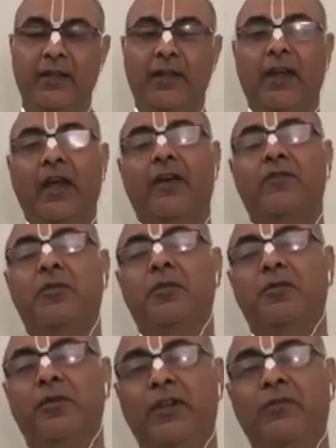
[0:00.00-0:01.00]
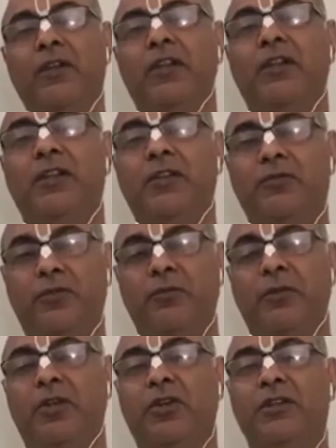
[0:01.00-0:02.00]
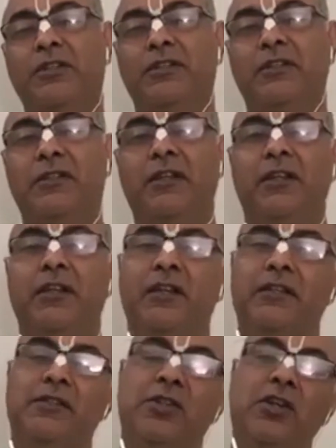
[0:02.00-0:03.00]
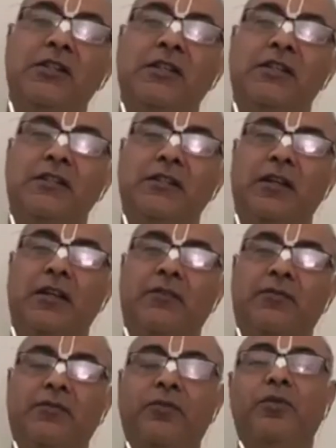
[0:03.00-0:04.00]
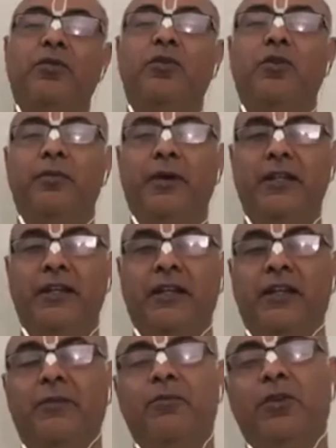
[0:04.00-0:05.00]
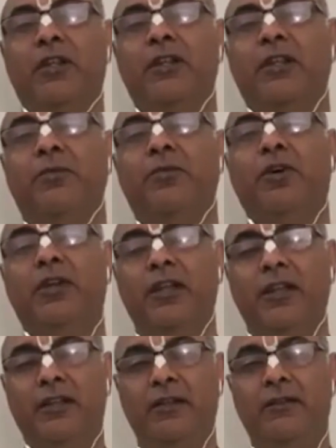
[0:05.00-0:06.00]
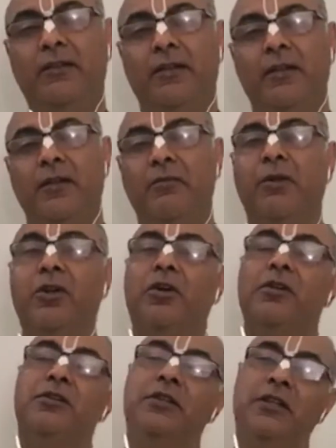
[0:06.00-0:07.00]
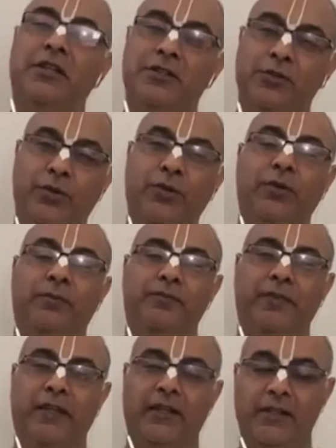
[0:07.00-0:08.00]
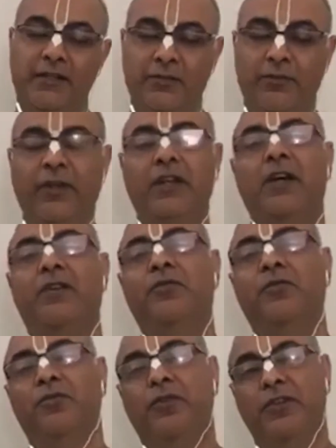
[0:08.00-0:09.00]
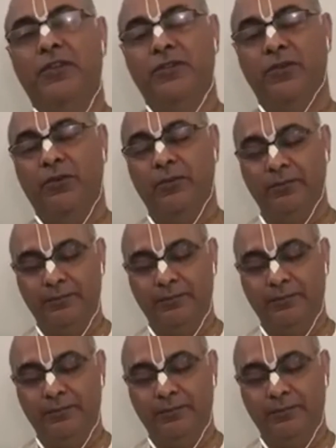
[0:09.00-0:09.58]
have to be very, very careful, because it's not just a food coma that they're putting their body in, but also the soul. It is very harmful for the soul.